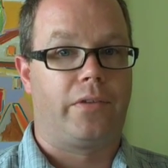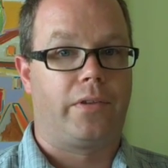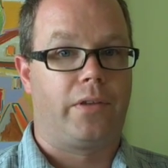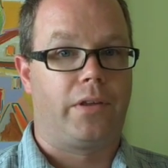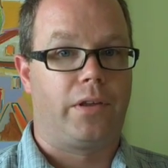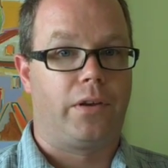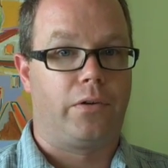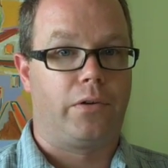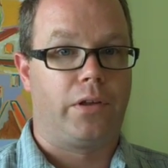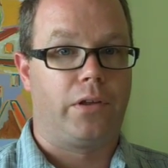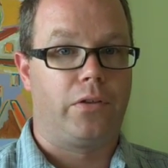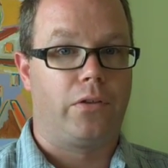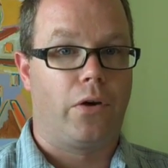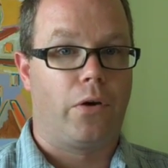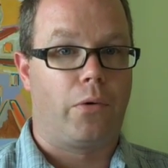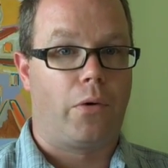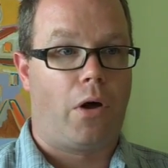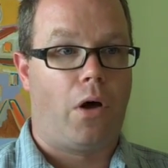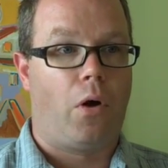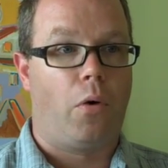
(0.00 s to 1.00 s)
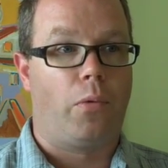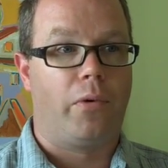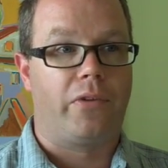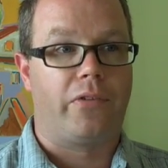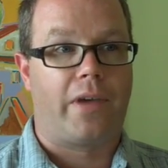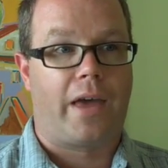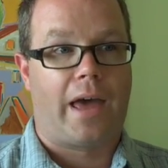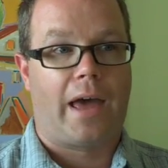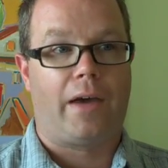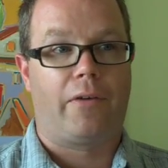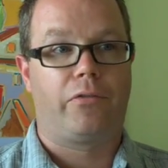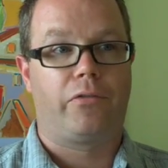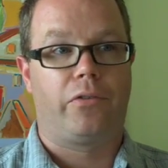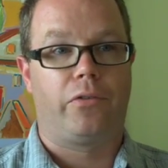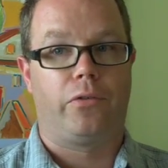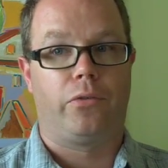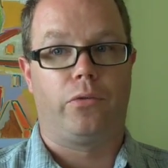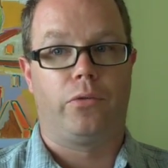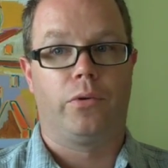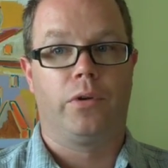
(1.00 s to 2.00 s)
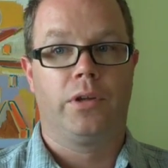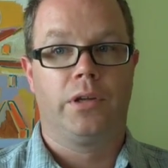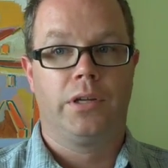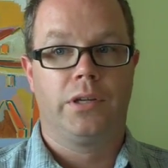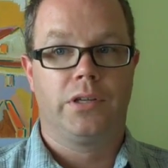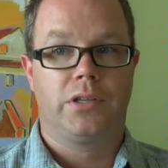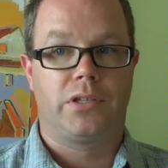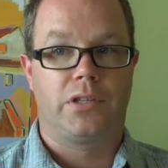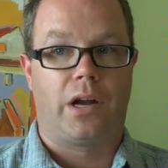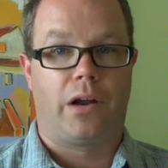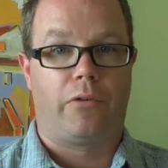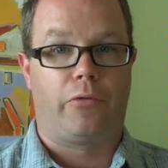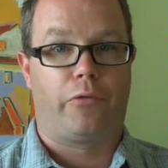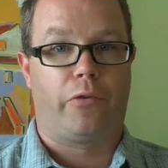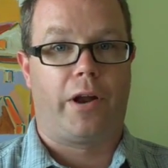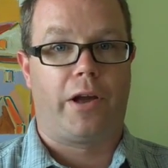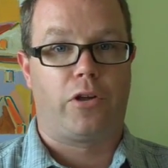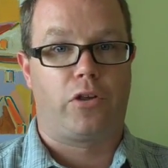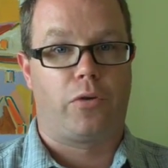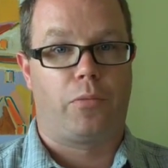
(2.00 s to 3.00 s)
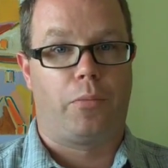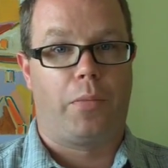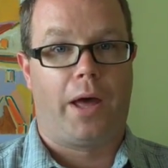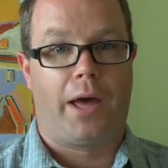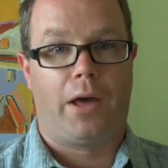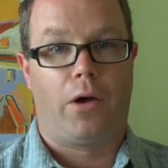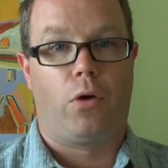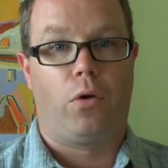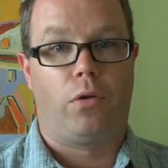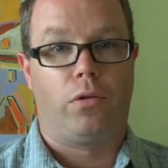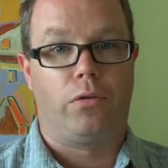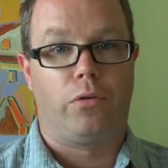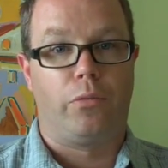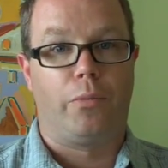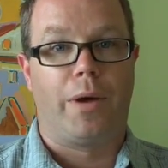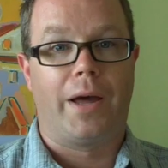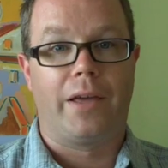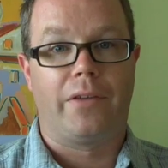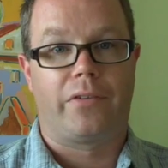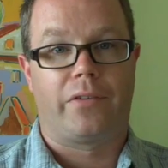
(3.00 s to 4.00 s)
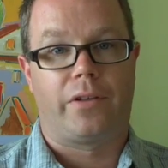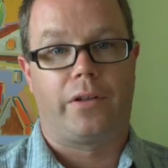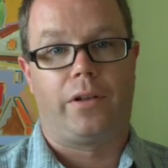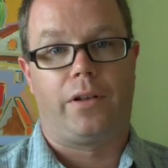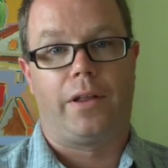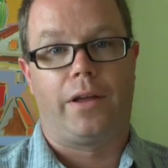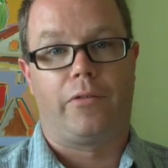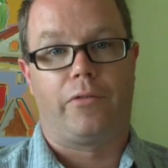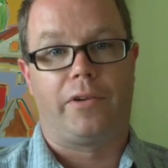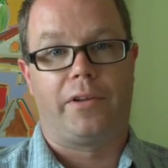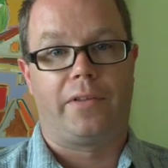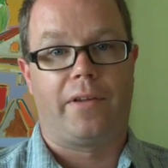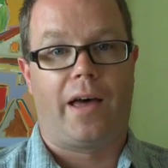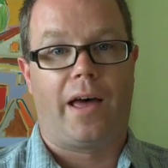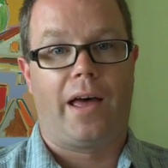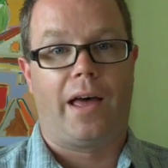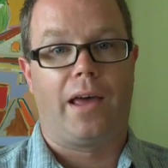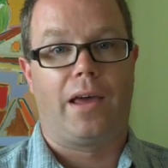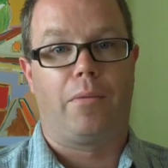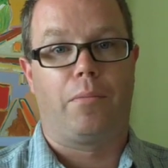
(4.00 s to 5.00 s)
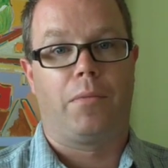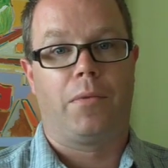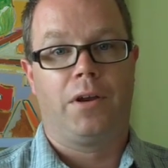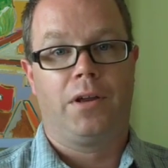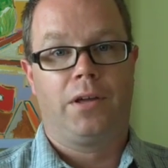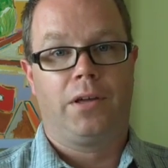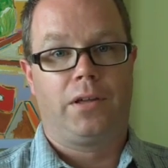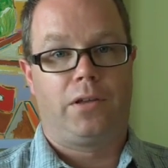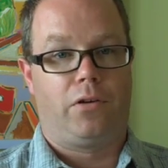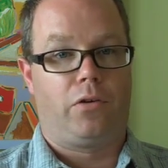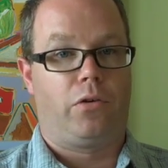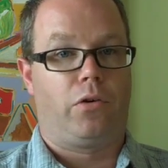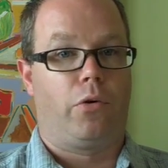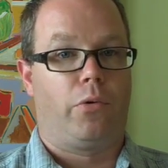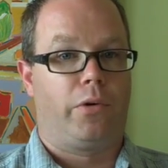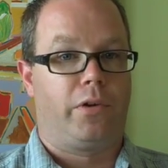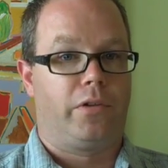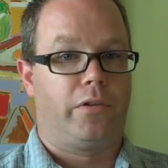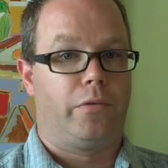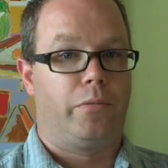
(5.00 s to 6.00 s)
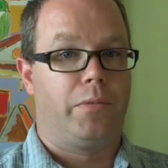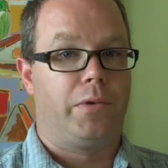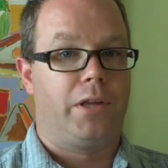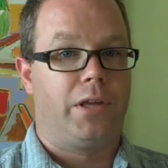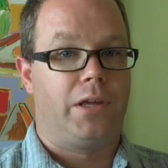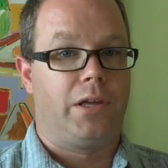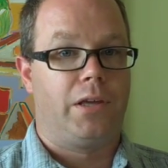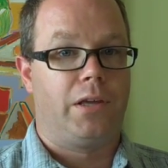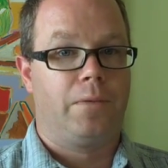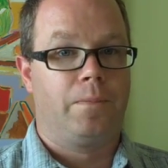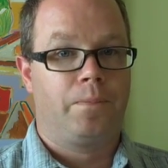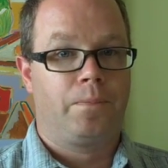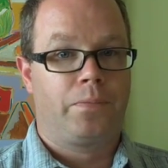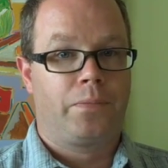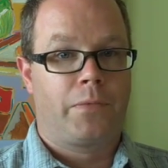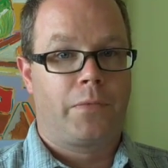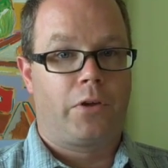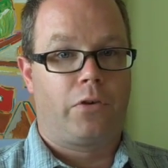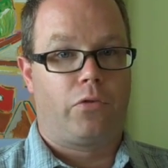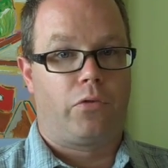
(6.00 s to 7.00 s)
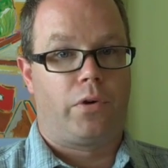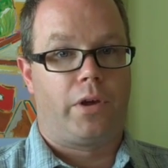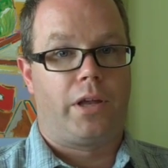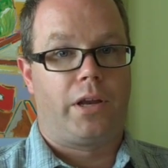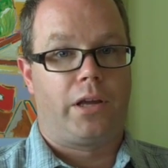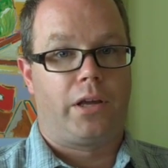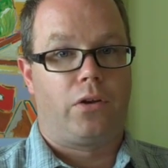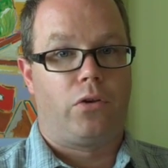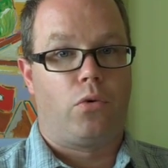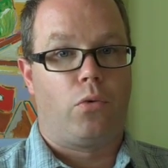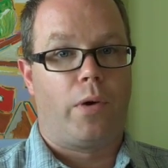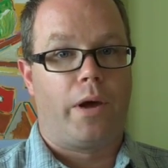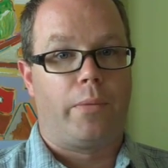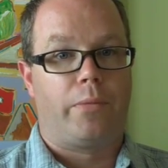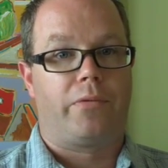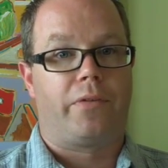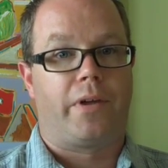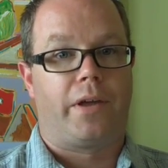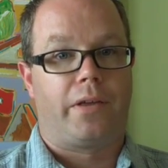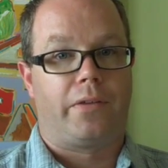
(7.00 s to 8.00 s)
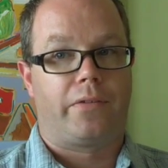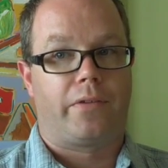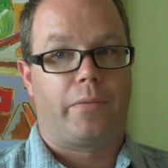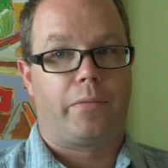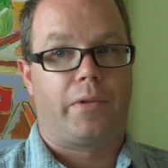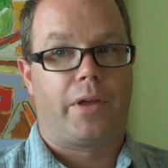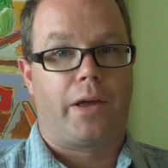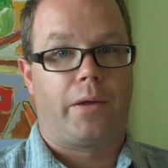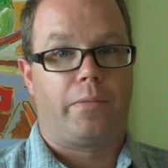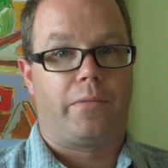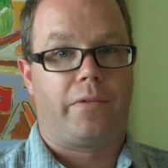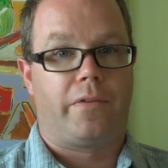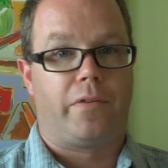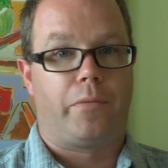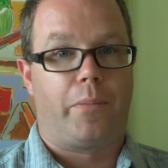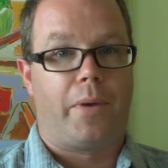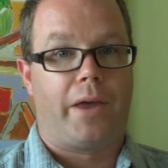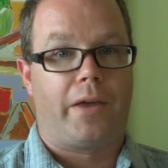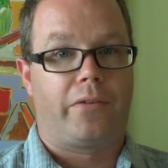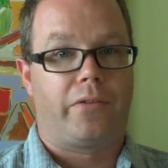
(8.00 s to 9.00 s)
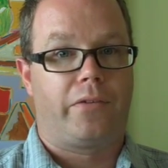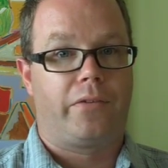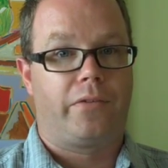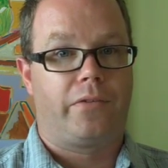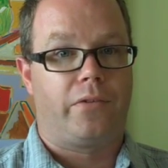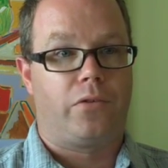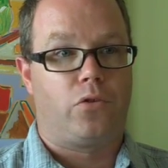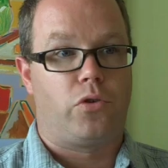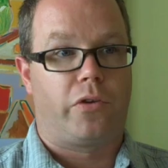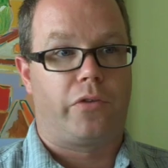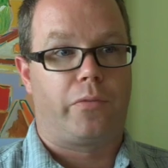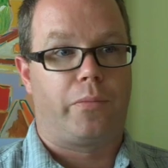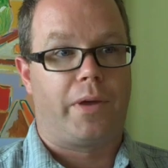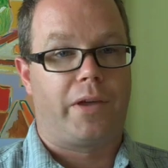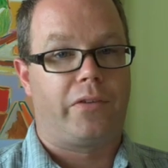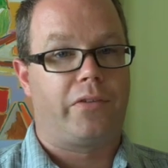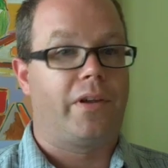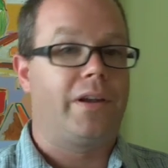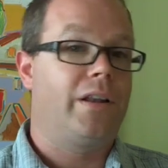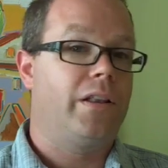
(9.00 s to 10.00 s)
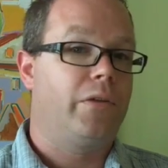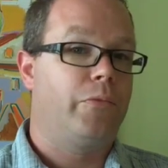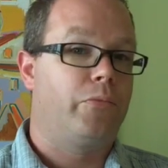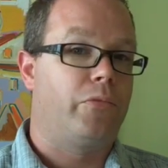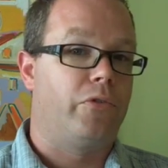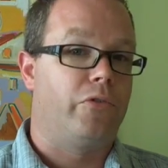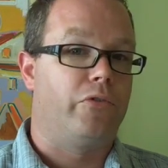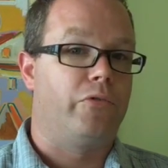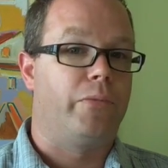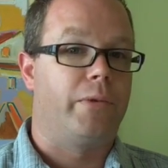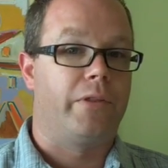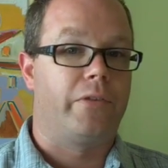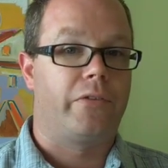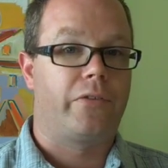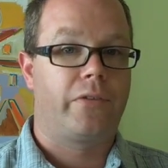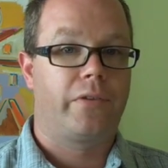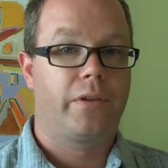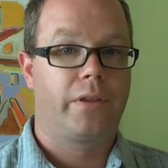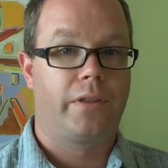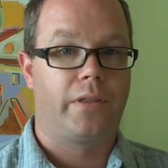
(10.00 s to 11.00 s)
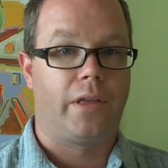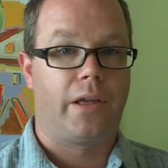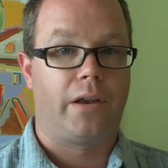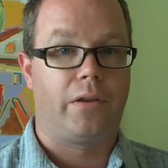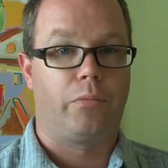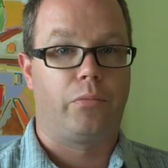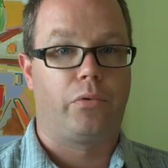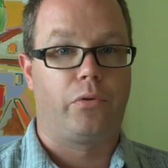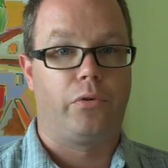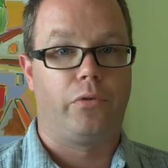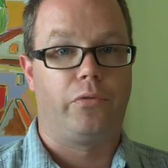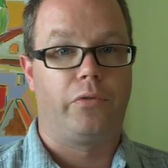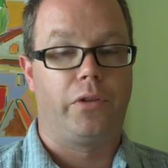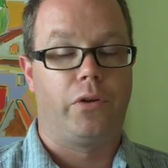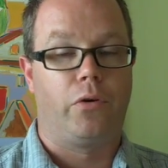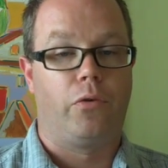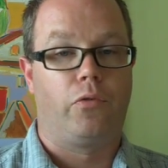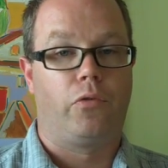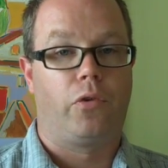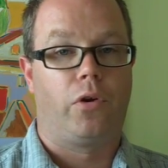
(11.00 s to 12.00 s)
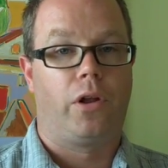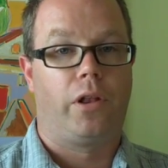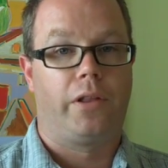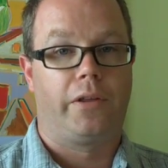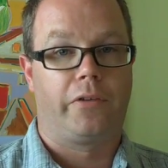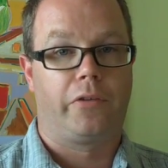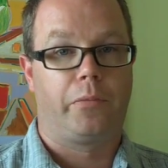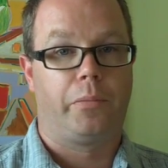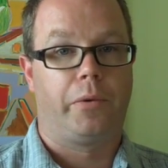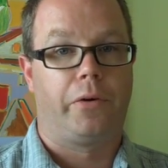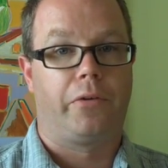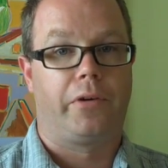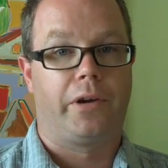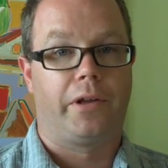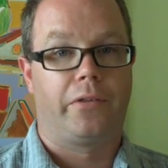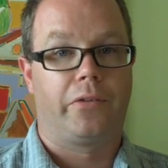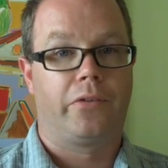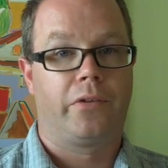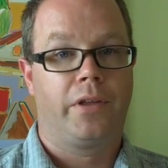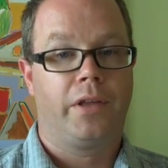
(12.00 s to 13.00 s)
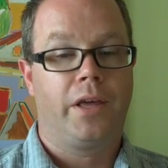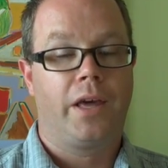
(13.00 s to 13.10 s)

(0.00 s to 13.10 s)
And you don't always have to start fresh and buy a whole new bicycle every time you're going to be creating a new website. Sometimes it's best to just make subtle improvements that improve the overall experience.